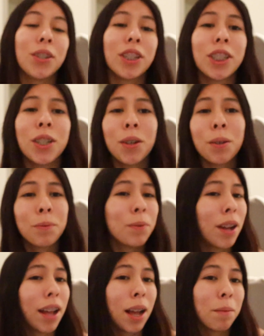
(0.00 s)
just knowing
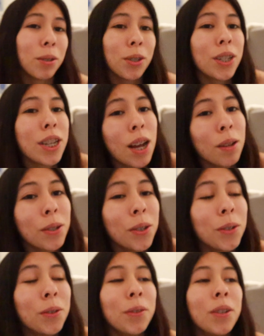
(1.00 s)
what apps to
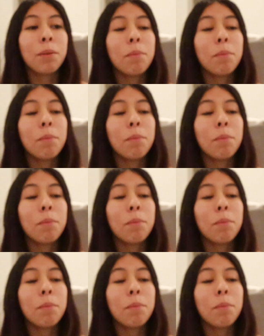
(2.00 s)
download.